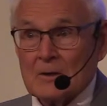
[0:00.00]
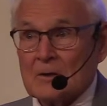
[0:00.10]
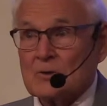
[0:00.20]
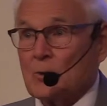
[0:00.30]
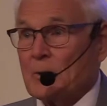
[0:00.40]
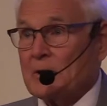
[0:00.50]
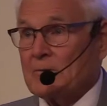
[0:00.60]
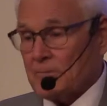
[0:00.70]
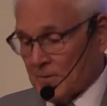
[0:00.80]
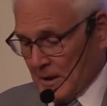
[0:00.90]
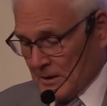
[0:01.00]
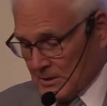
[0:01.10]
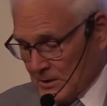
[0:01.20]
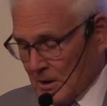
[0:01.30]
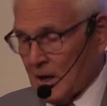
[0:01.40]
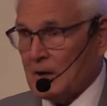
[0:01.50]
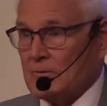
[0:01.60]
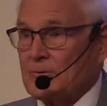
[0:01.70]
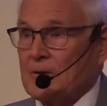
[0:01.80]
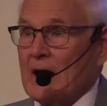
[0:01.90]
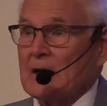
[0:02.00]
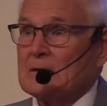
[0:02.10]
And so we give thanks to God for that.